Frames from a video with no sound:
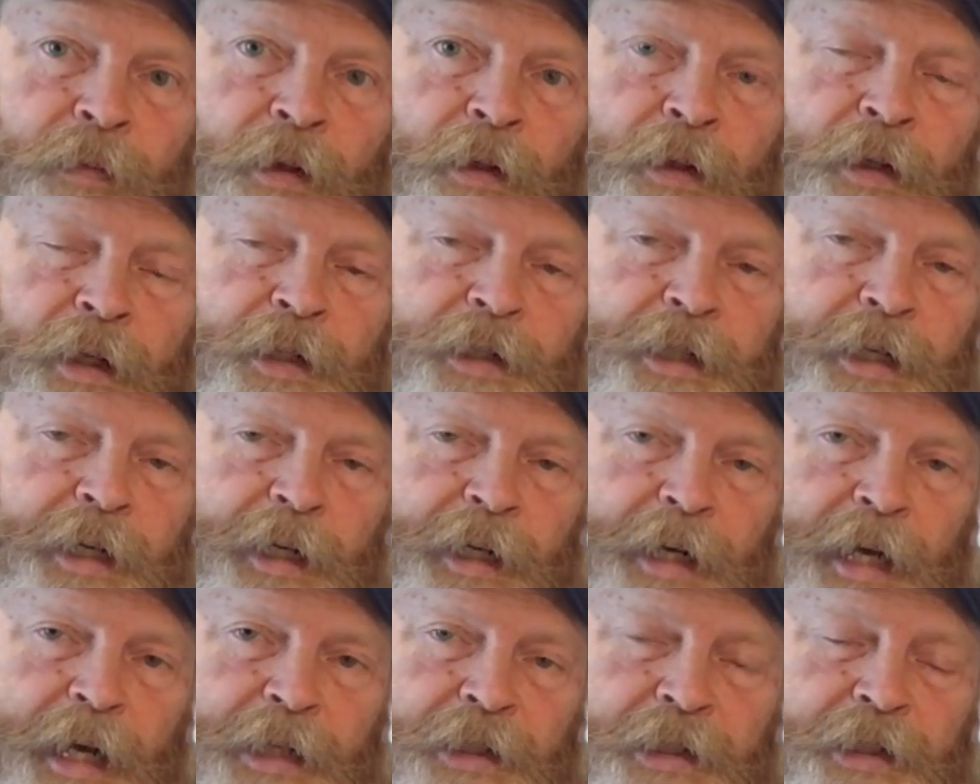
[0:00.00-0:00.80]
It's in a
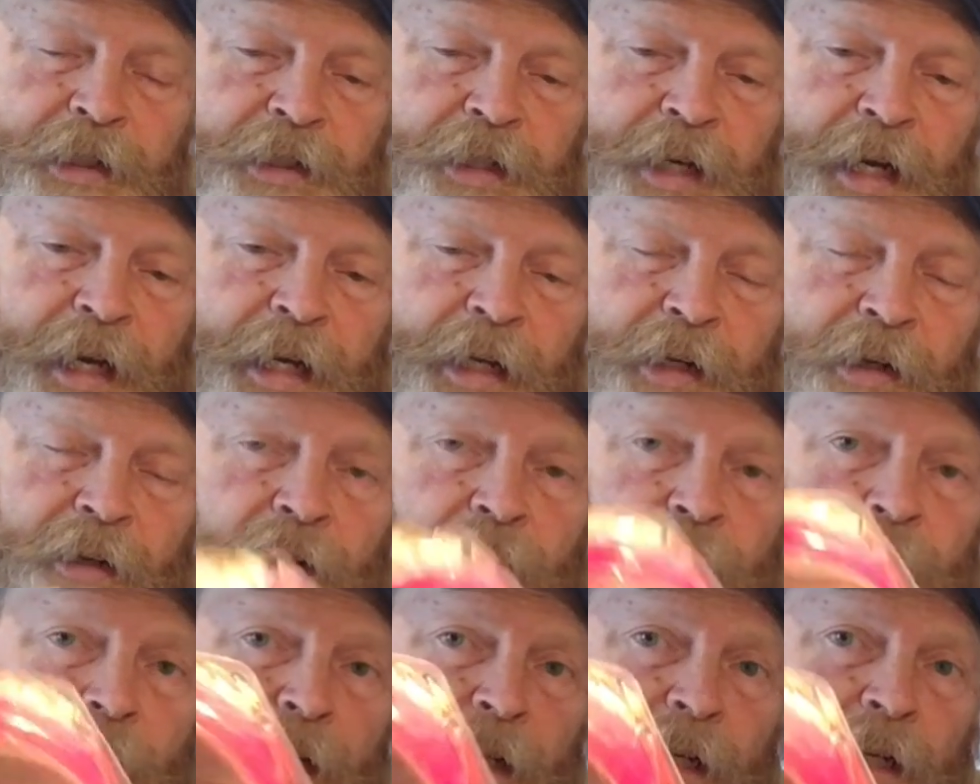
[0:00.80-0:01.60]
nice
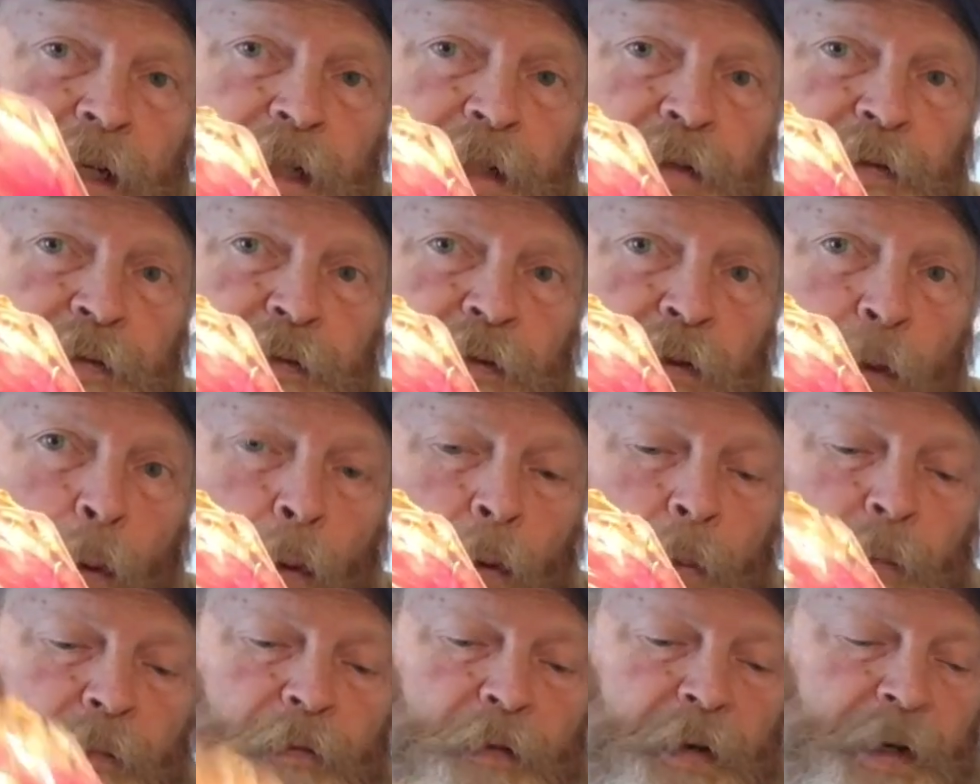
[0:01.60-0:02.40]
container. It's
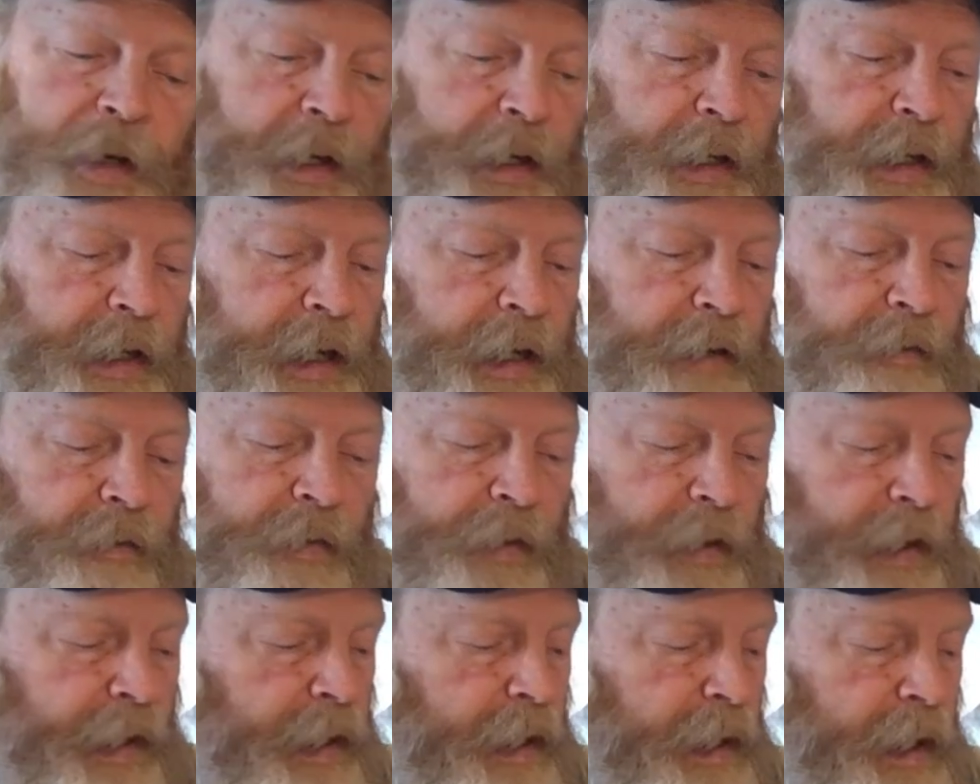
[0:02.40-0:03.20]
form-fitted and
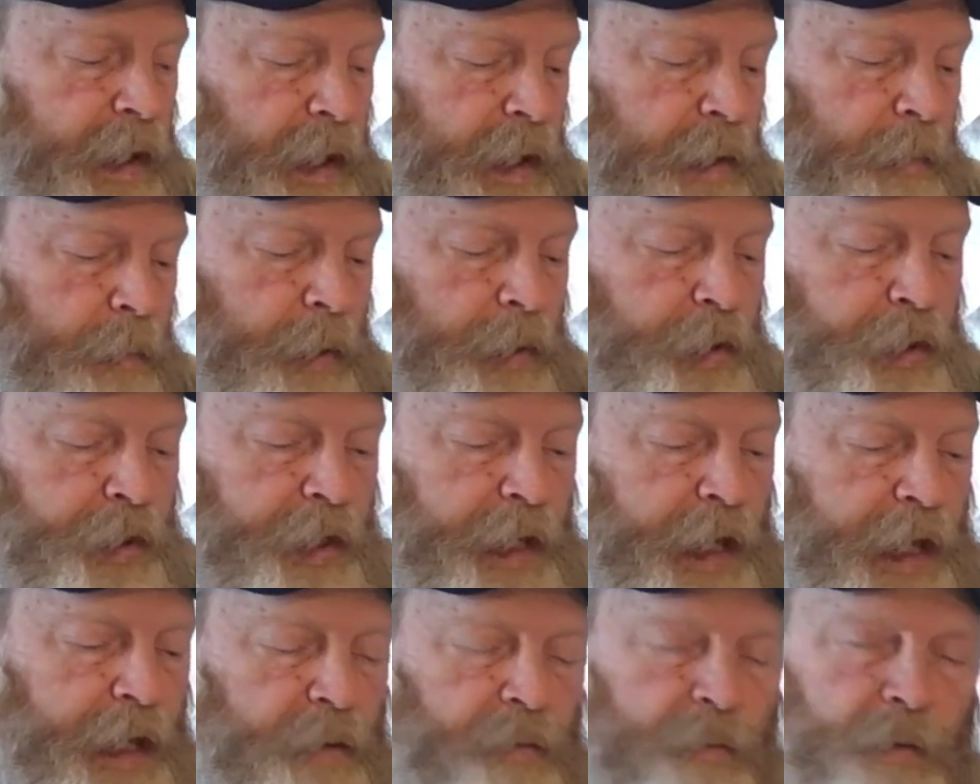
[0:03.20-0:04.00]
everything, but you
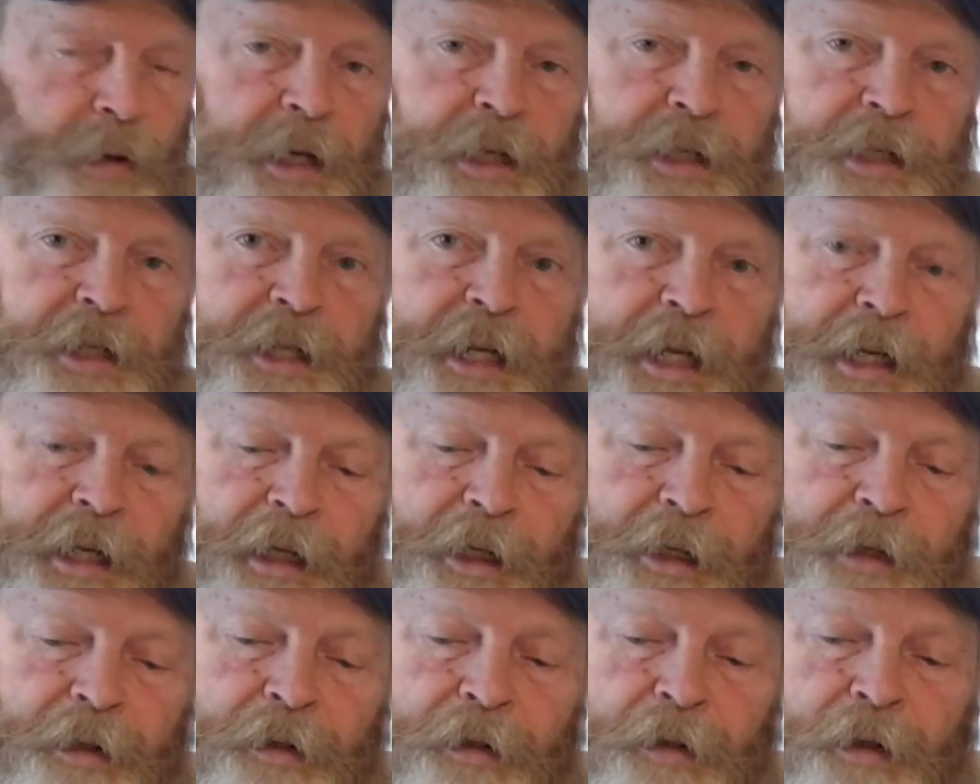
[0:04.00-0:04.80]
can't reseal
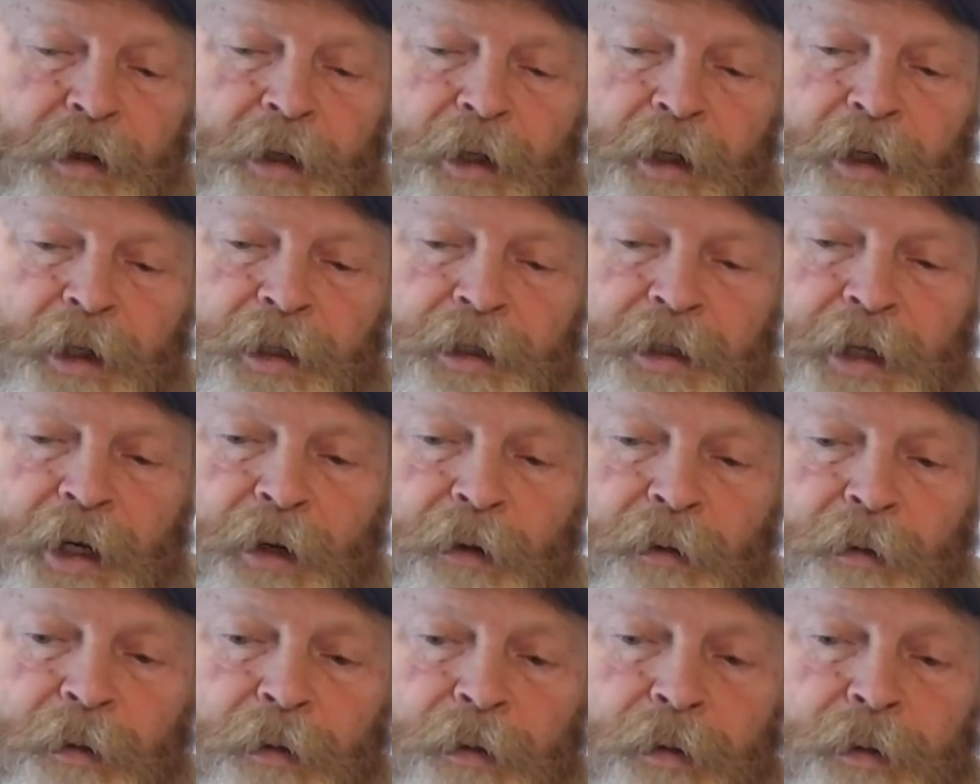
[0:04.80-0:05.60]
it.
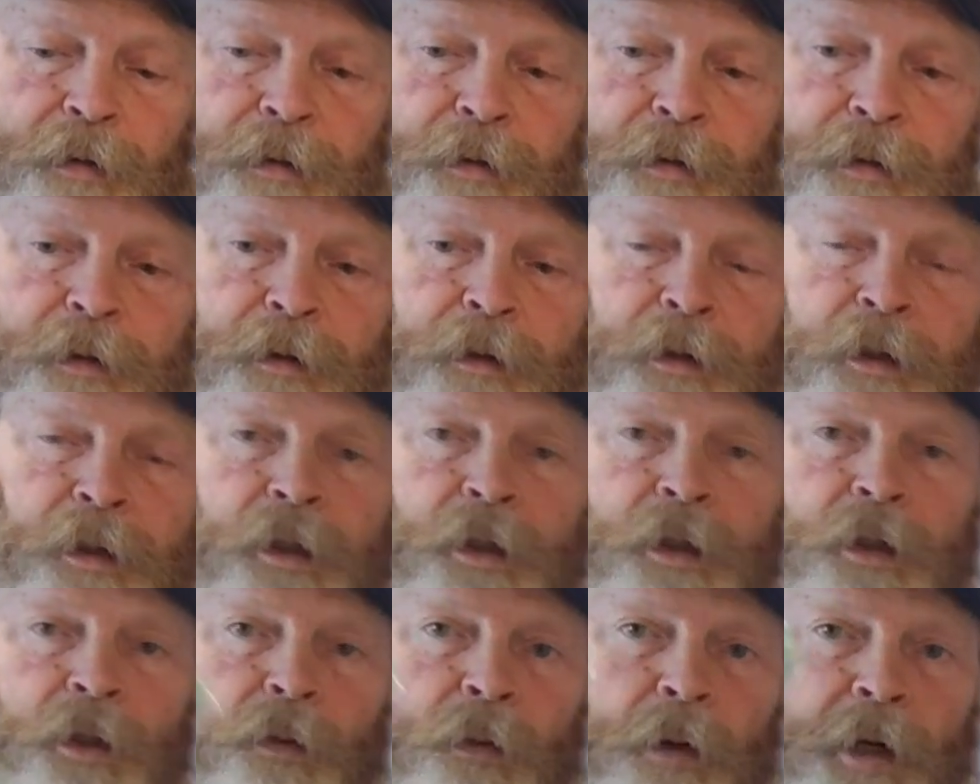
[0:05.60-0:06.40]
So,
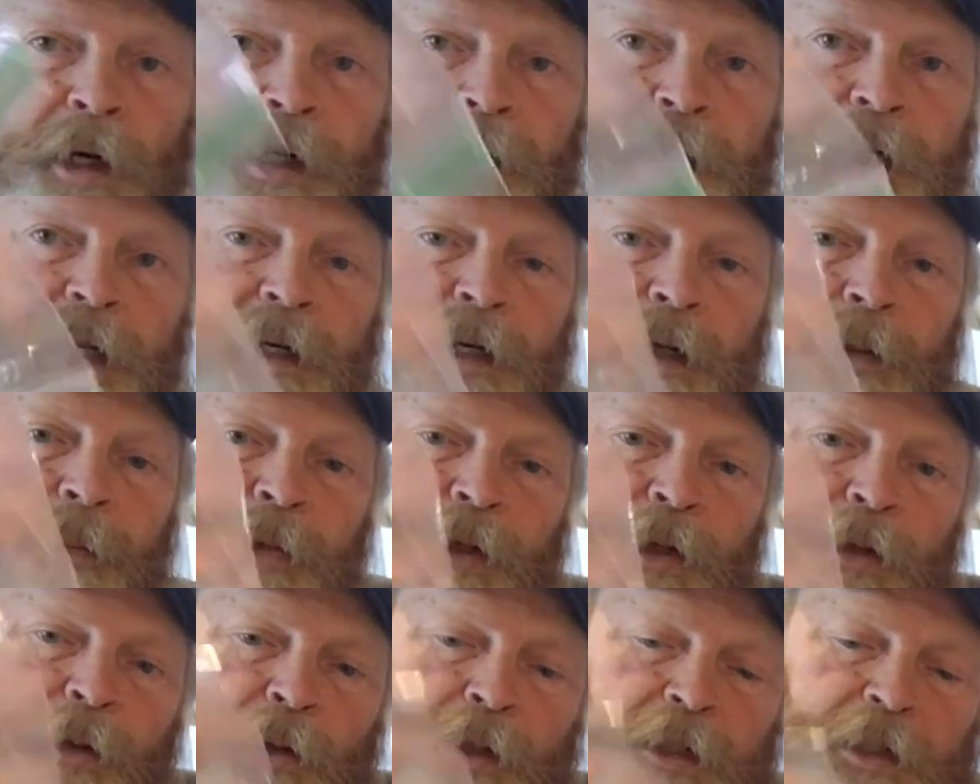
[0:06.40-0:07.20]
what I end up
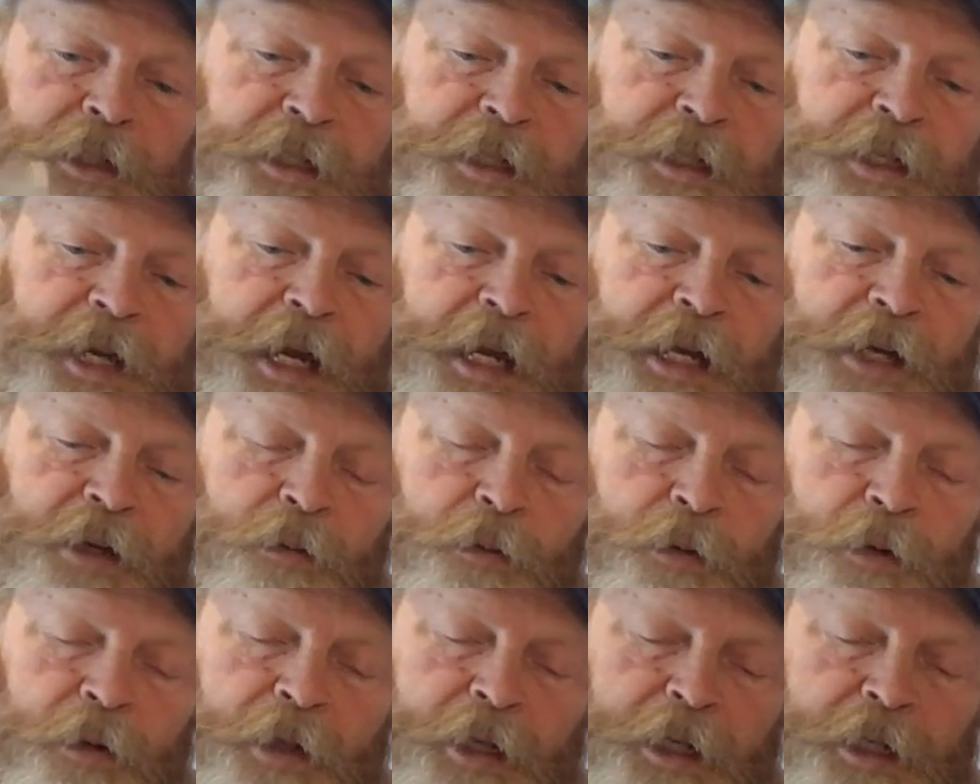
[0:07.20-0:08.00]
doing is
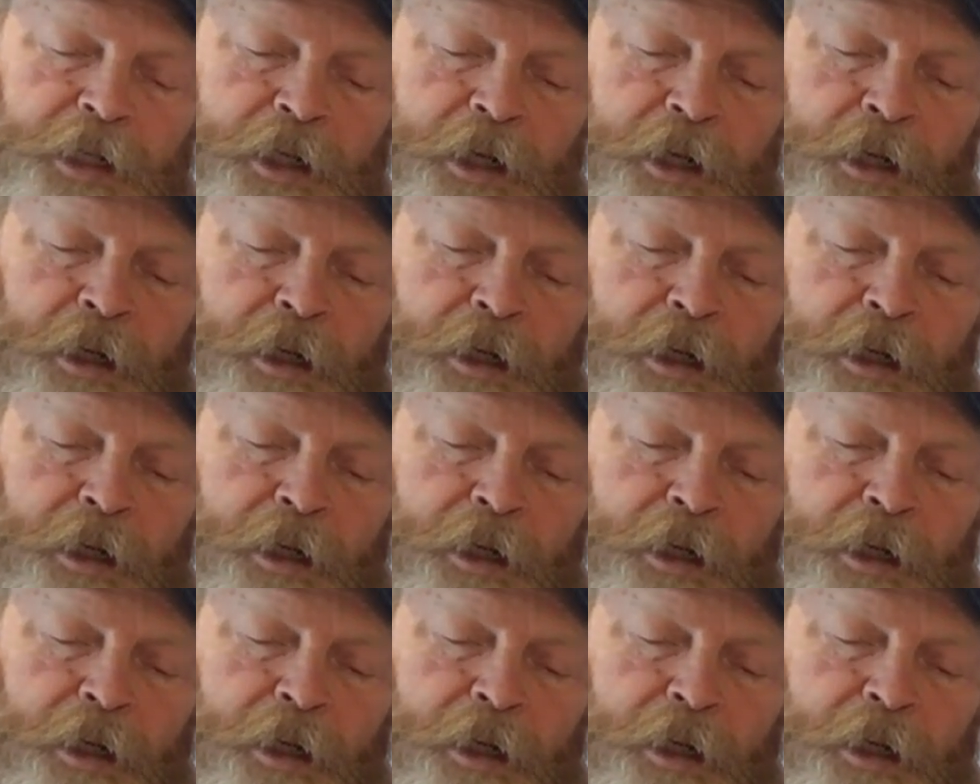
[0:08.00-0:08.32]
taking one of these